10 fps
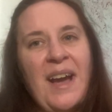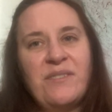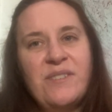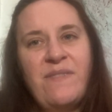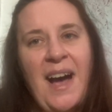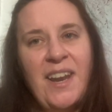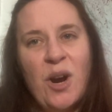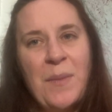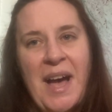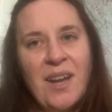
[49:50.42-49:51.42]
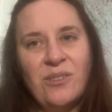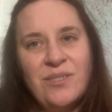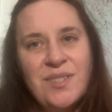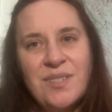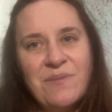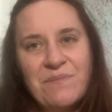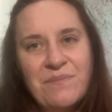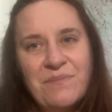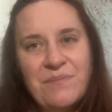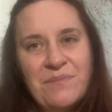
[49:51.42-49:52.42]
have to fight our battles.
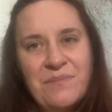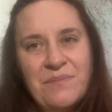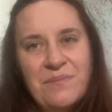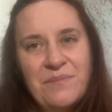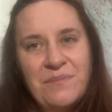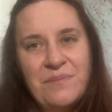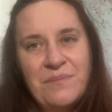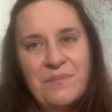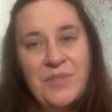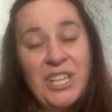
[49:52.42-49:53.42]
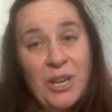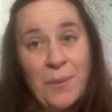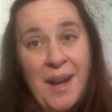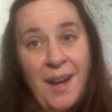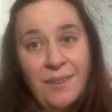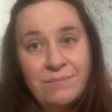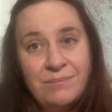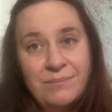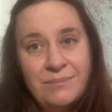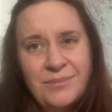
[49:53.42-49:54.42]
You know why?
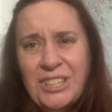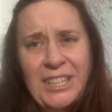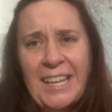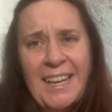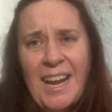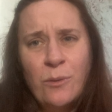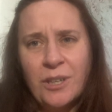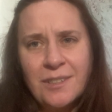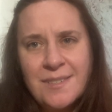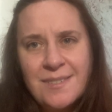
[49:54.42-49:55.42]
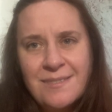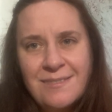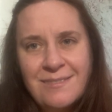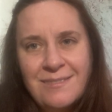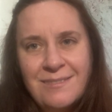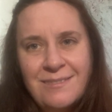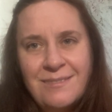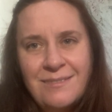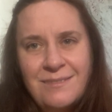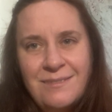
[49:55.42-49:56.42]
They're not ours.
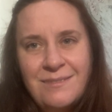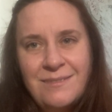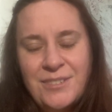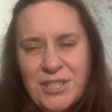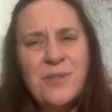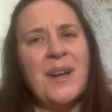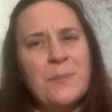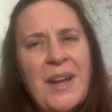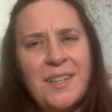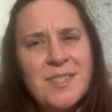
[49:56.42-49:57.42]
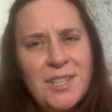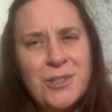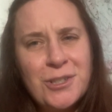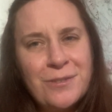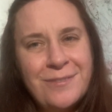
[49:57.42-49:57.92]
Did you not pay attention?